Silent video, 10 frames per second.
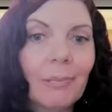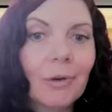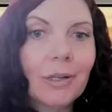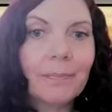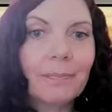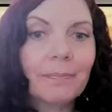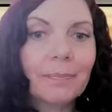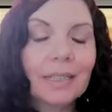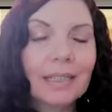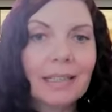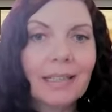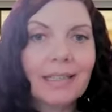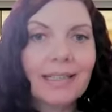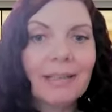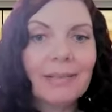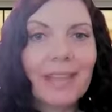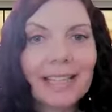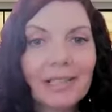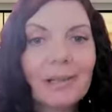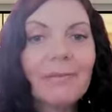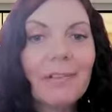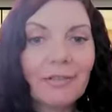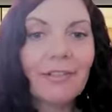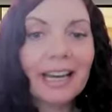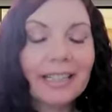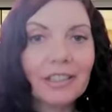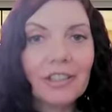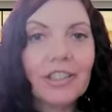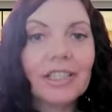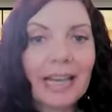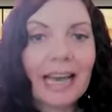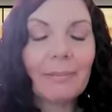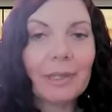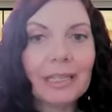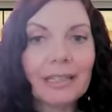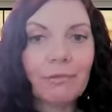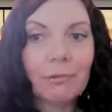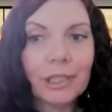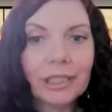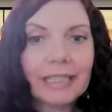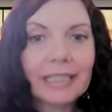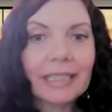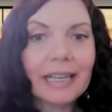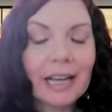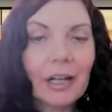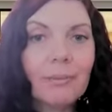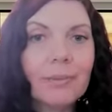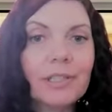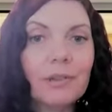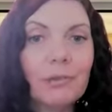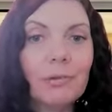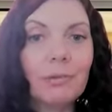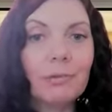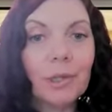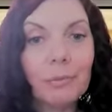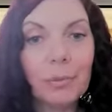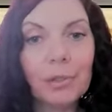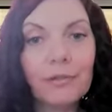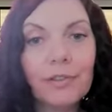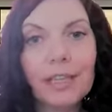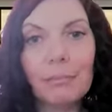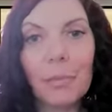anymore. That's the advantage to tapping. It really helps you remove